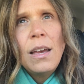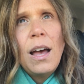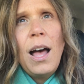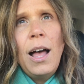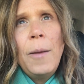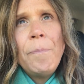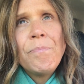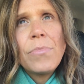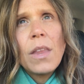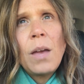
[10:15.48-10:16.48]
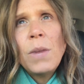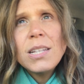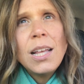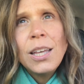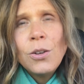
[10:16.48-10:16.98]
I'm not
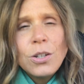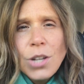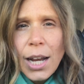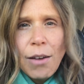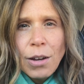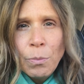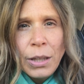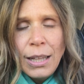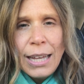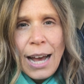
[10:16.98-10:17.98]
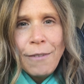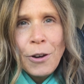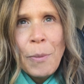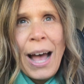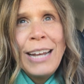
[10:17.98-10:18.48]
telling you to check out completely out of
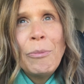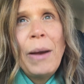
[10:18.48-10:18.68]
your mind,